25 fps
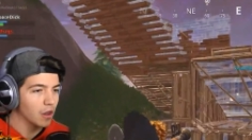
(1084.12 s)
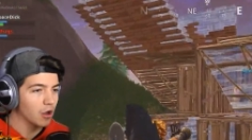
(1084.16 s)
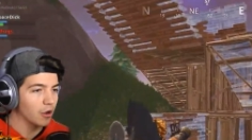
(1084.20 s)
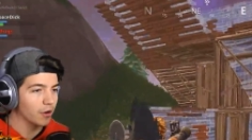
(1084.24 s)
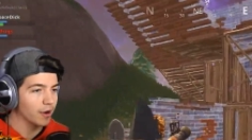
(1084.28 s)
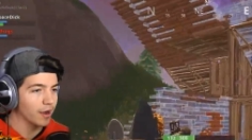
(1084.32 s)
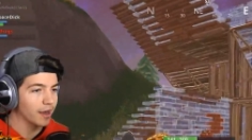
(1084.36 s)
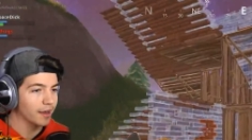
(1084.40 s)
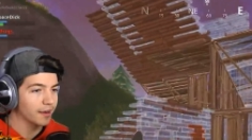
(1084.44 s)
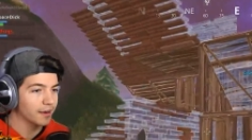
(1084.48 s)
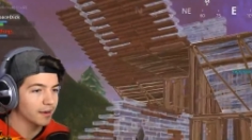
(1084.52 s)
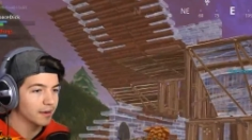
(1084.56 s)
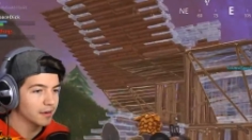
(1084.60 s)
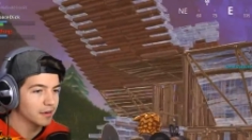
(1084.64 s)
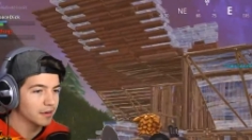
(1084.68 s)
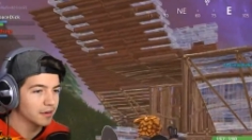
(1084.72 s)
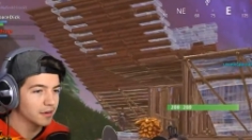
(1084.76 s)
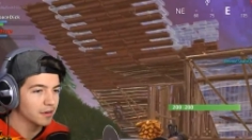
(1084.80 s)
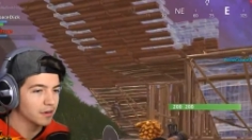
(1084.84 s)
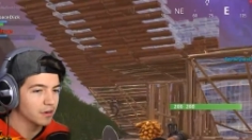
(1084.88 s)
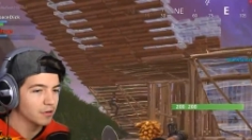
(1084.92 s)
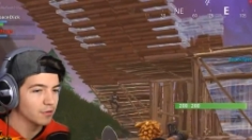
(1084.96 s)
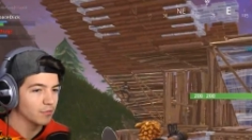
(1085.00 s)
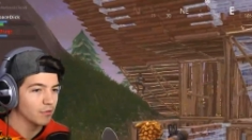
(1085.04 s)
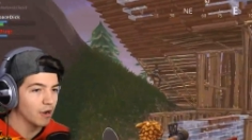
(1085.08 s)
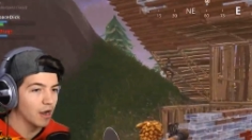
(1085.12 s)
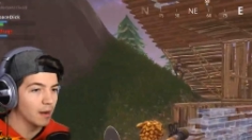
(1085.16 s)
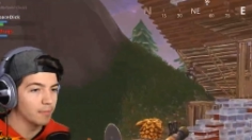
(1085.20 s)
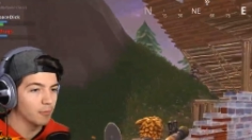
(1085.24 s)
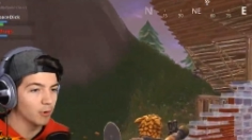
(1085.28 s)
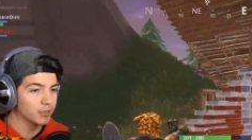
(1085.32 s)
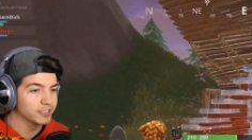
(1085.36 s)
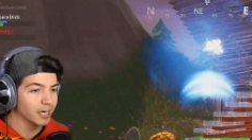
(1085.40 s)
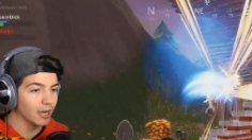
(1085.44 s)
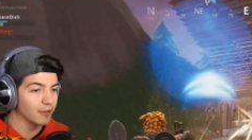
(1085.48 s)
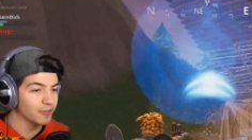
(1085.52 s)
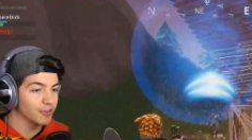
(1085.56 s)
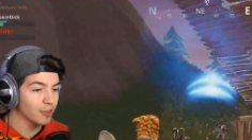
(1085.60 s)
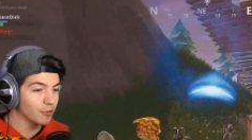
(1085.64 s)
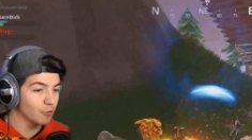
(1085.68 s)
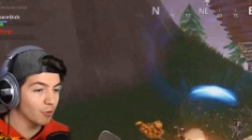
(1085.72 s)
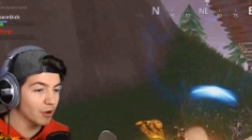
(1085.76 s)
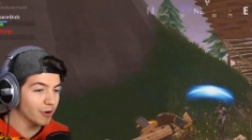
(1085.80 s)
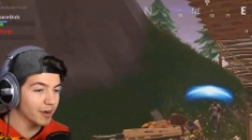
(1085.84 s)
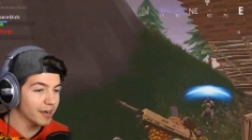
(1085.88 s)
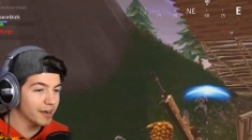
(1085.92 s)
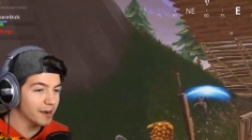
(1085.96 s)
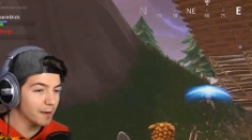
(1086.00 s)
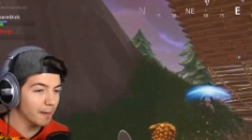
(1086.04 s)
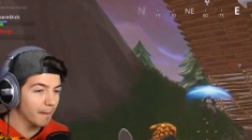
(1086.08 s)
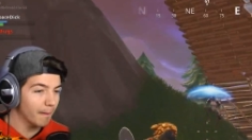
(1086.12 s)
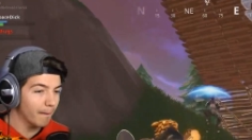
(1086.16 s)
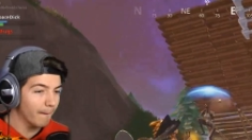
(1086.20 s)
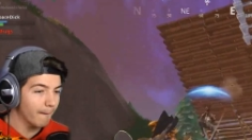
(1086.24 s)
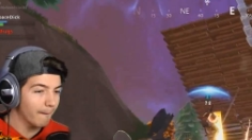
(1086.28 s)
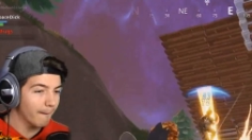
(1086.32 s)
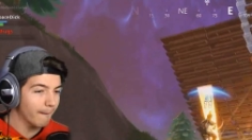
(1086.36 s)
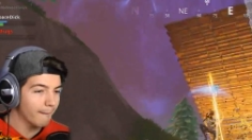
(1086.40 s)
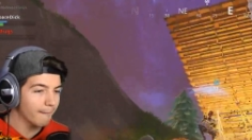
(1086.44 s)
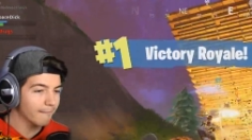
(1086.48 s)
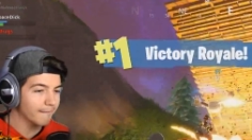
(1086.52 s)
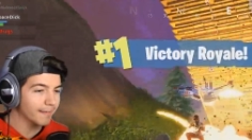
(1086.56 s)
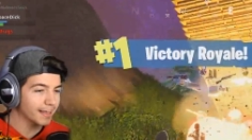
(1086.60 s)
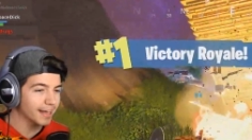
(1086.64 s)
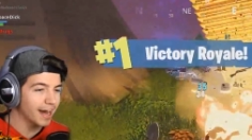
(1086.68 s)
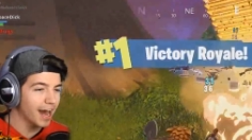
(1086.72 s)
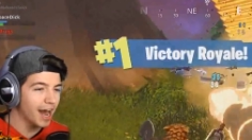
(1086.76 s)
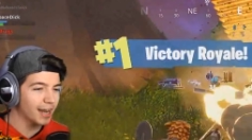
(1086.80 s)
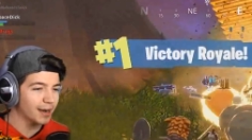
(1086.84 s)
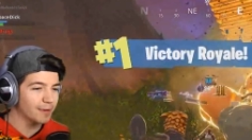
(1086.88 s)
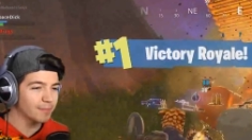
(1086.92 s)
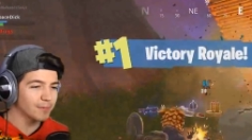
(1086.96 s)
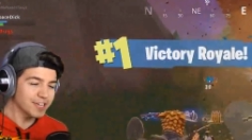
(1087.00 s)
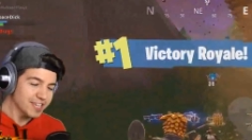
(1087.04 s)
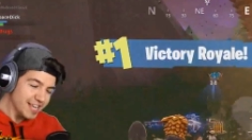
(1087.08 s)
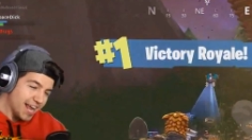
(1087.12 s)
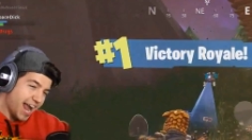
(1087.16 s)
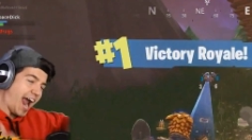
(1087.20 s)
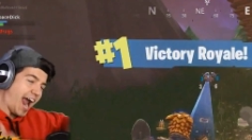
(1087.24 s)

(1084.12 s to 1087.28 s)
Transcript: Oh, God. Rob, watch out. The other one right here. Got him.